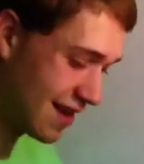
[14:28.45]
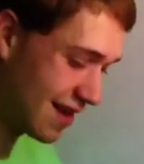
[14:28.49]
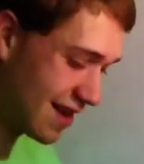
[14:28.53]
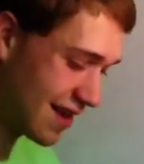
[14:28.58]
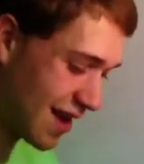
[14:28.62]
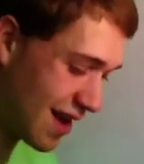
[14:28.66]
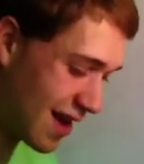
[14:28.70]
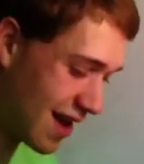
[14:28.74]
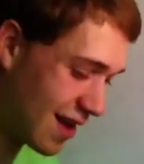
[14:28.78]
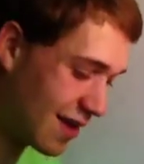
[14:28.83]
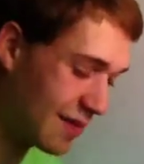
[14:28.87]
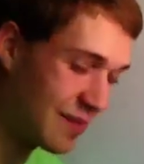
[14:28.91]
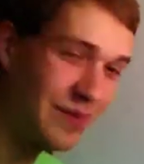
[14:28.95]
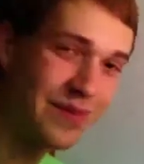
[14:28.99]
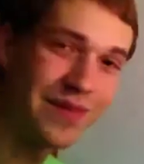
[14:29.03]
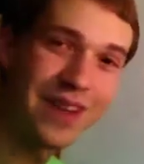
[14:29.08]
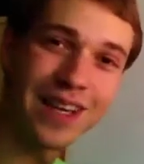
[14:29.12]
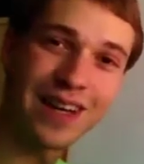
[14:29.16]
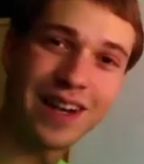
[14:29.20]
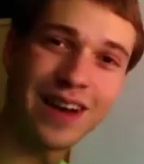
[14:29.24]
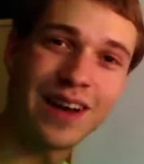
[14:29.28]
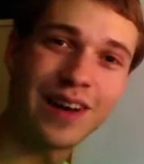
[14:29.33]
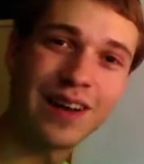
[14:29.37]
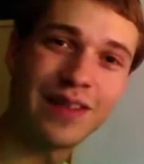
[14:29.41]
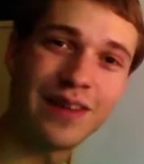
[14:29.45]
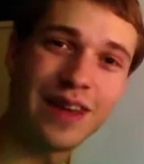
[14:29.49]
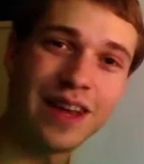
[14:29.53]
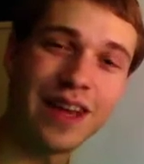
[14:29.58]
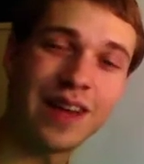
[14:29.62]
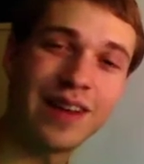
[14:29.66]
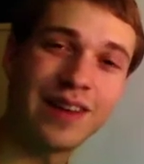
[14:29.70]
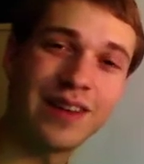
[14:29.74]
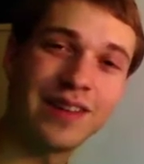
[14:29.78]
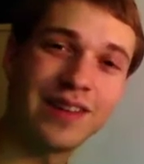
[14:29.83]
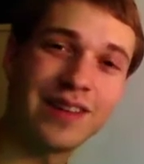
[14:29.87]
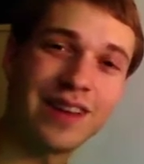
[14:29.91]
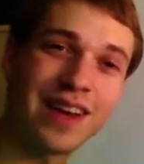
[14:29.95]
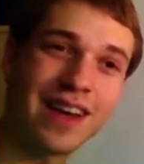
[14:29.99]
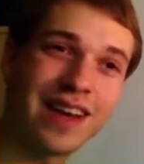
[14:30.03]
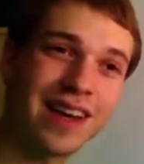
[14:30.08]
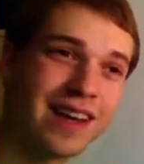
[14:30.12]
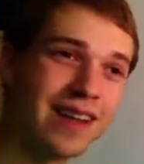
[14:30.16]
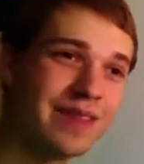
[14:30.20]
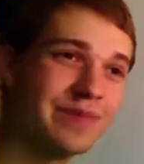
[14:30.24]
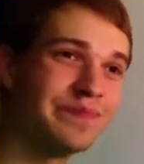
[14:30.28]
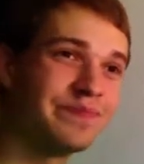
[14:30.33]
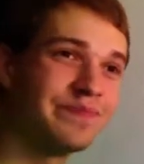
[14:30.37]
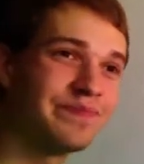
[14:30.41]
You know, in
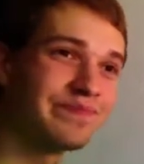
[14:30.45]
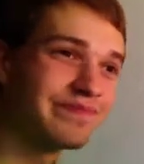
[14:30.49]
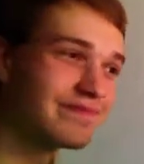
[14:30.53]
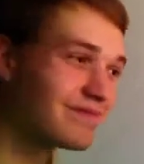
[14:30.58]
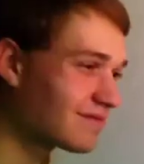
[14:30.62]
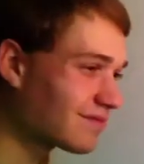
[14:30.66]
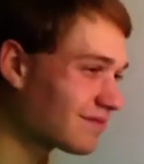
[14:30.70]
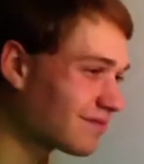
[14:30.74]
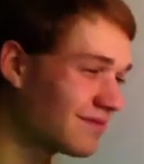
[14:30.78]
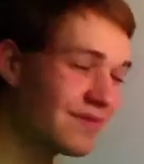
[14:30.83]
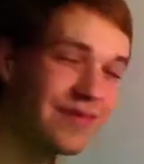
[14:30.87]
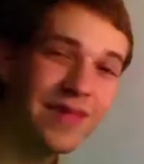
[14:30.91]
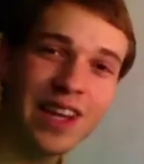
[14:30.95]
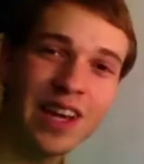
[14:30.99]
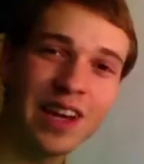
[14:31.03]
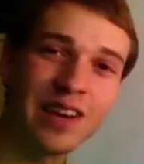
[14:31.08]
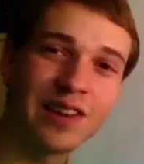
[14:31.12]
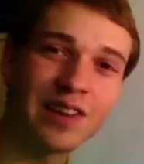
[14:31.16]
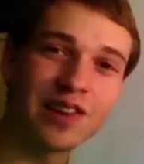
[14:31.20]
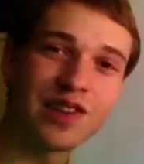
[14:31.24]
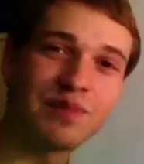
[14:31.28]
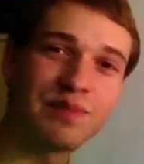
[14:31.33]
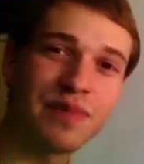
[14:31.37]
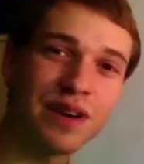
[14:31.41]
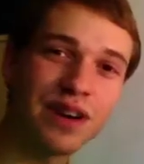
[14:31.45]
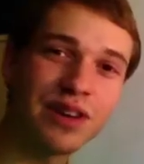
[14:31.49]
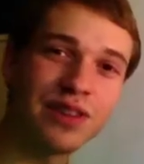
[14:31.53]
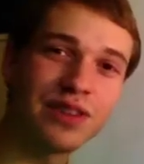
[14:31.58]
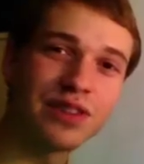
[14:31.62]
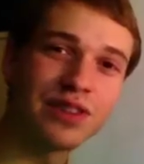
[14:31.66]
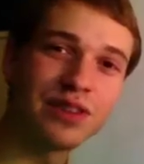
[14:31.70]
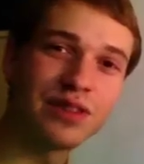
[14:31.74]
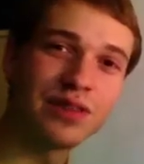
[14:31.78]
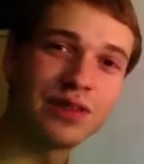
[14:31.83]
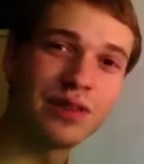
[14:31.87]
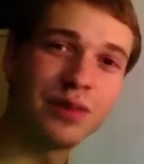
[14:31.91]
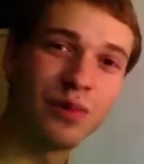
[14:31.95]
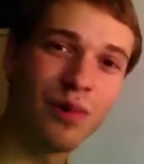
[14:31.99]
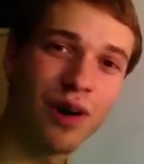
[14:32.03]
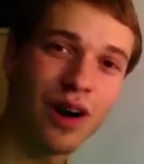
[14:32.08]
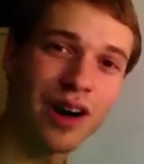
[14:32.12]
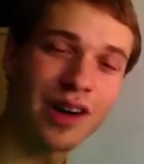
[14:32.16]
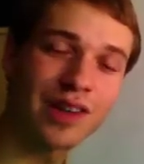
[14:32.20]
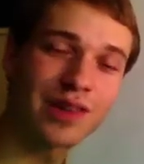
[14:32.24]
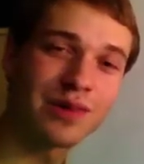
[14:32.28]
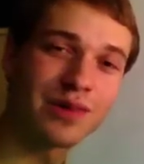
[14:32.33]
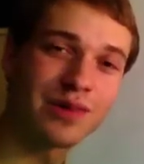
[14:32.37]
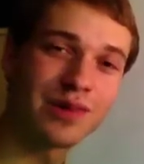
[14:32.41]
our spiritual
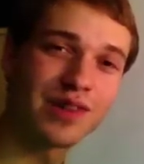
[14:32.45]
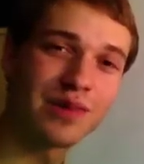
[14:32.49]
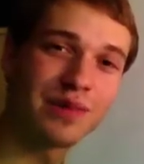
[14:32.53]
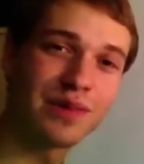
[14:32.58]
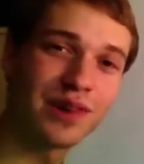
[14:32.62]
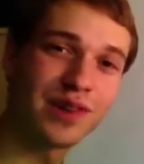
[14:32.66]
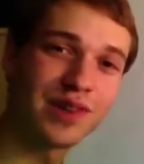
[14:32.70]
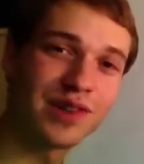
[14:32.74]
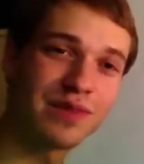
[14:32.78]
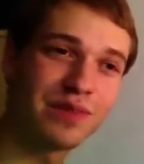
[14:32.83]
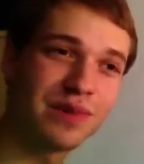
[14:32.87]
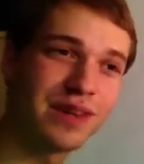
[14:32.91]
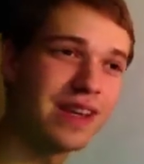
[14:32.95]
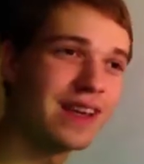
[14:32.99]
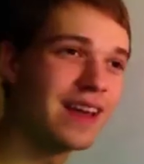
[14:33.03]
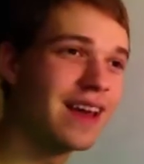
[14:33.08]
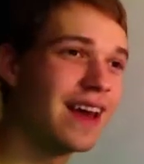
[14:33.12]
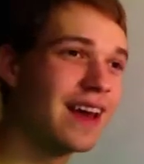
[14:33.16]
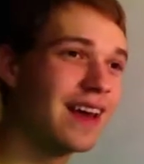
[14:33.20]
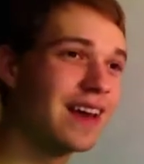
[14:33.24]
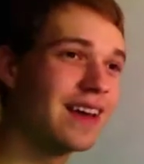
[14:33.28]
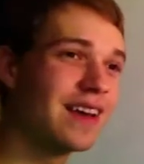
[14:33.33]
walks, we're supposed to be